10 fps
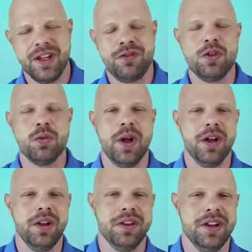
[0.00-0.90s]
if you
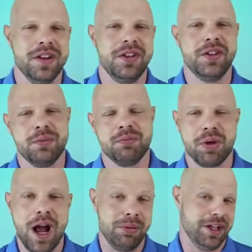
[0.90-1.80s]
will, and this is
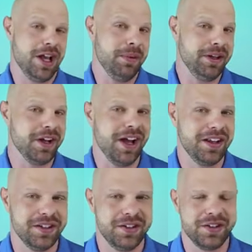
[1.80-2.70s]
probably coming to
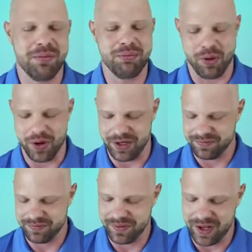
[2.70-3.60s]
us at some
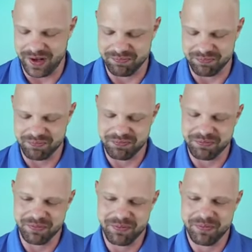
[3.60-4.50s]
point,
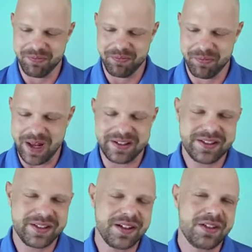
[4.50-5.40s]
a
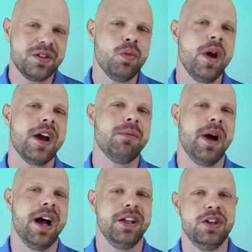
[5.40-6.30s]
system
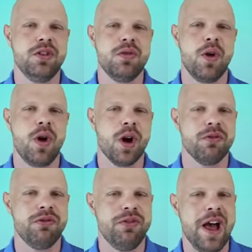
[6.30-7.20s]
whereby you
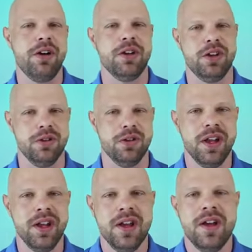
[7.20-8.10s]
are valued
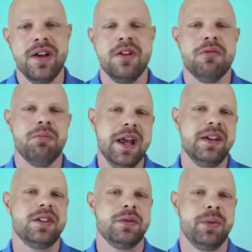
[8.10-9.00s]

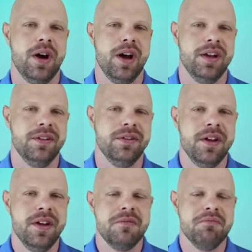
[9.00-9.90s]
based
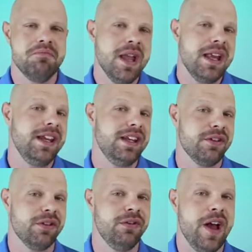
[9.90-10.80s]
upon many
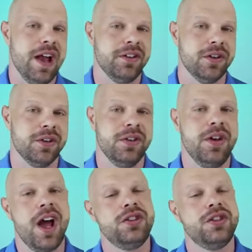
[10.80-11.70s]
different factors and
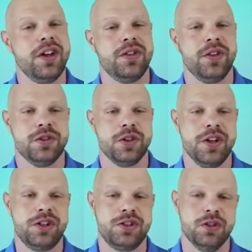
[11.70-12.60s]
not just the
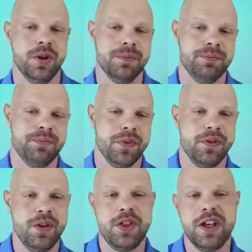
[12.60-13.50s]
traditional one.
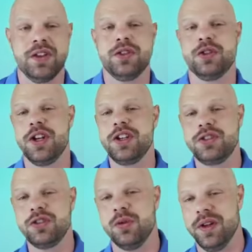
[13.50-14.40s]
If you think of the
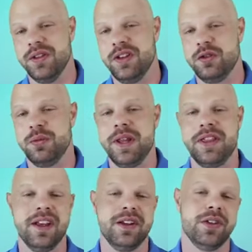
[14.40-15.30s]
traditional ones, these would be
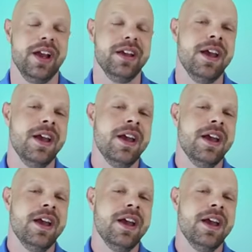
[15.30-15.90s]
things like,